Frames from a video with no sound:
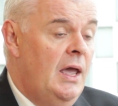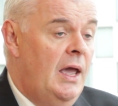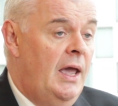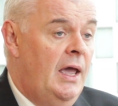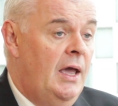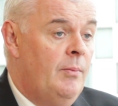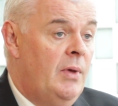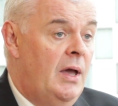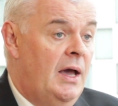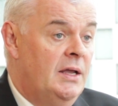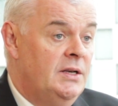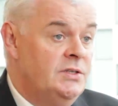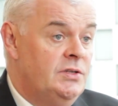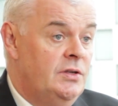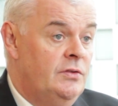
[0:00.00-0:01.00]

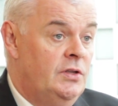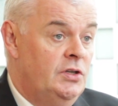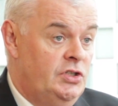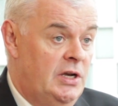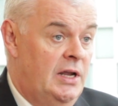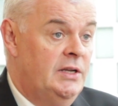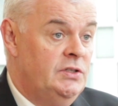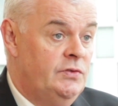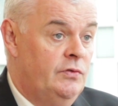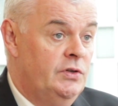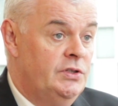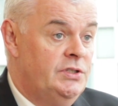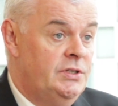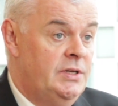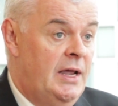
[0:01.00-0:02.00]
And the challenge for
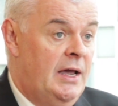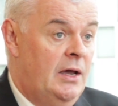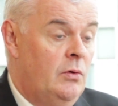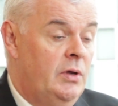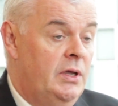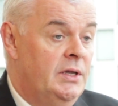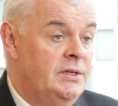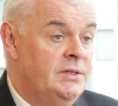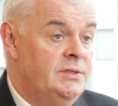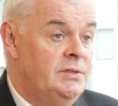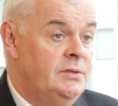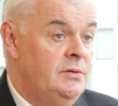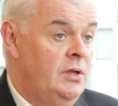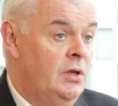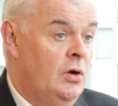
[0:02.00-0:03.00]
us now is,
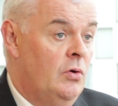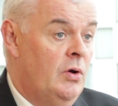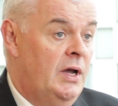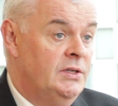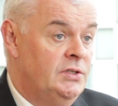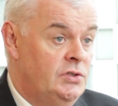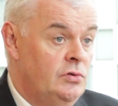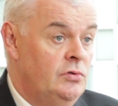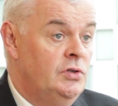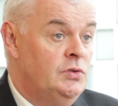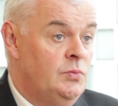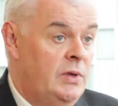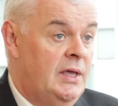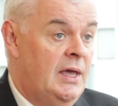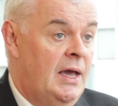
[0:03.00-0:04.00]
you know, as soon as
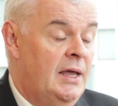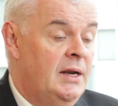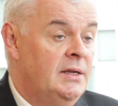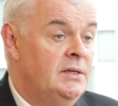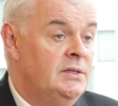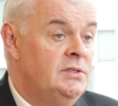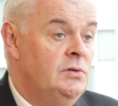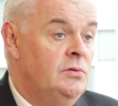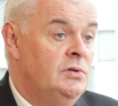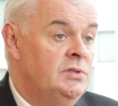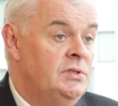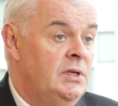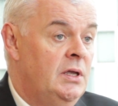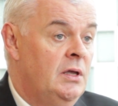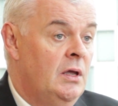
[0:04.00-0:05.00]
we can and as soon
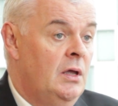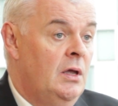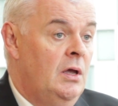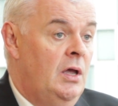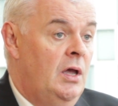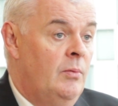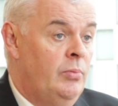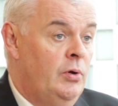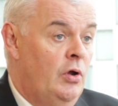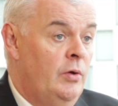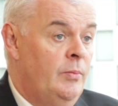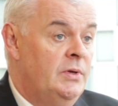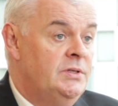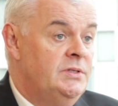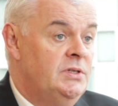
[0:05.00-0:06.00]
as the
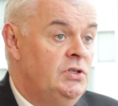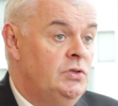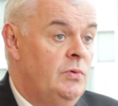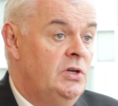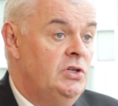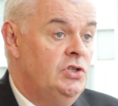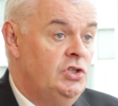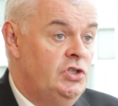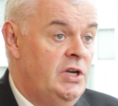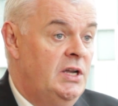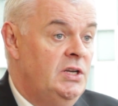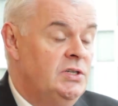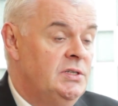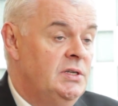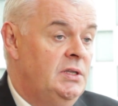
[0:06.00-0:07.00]
employment situation
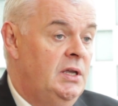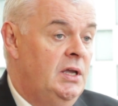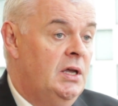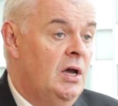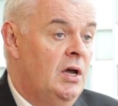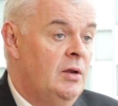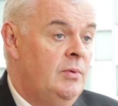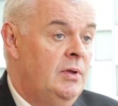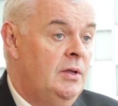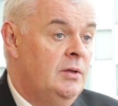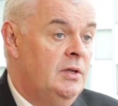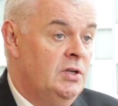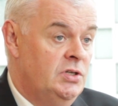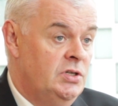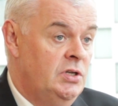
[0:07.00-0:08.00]
changes and the economy
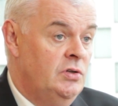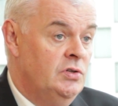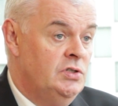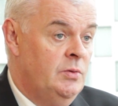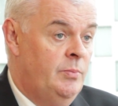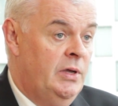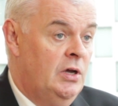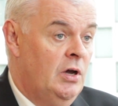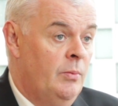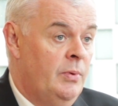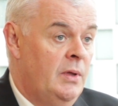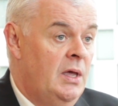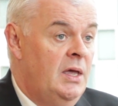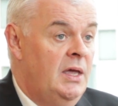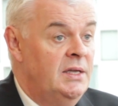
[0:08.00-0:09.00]
continues to pick up,
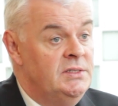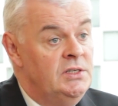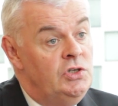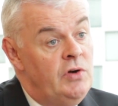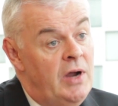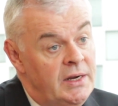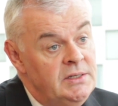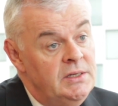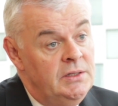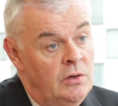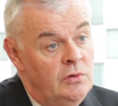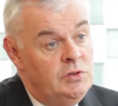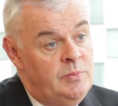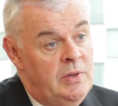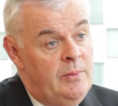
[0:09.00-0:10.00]
is attracting
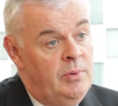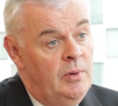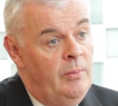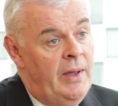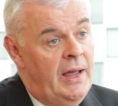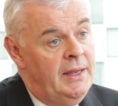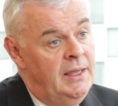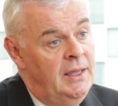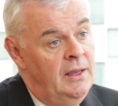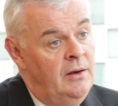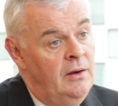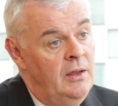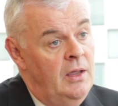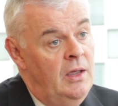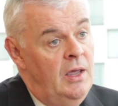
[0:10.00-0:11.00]
those people back in